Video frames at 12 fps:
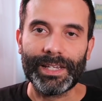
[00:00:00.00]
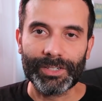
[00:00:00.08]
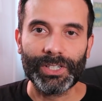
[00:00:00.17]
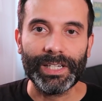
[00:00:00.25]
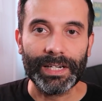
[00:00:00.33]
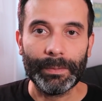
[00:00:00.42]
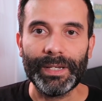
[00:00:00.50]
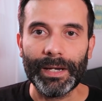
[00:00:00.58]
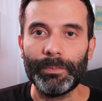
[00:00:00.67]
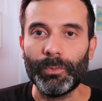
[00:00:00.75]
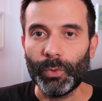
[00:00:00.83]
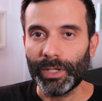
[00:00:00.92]
actually coming
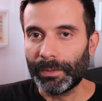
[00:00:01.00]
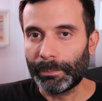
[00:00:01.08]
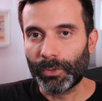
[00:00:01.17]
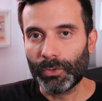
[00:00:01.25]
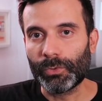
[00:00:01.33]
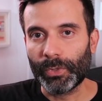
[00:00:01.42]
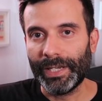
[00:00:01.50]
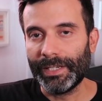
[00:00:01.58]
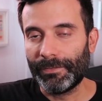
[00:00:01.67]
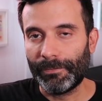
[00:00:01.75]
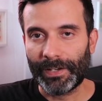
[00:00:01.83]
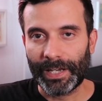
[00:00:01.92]
up with
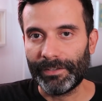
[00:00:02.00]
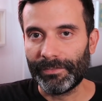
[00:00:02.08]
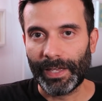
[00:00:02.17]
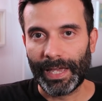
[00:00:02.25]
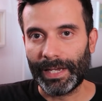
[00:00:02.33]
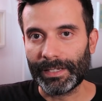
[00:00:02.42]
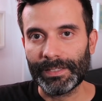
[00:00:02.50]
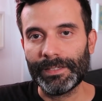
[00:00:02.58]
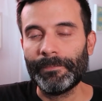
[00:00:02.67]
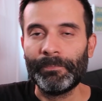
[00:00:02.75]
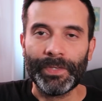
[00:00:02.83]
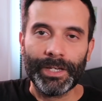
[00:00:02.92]
Procreate 5X?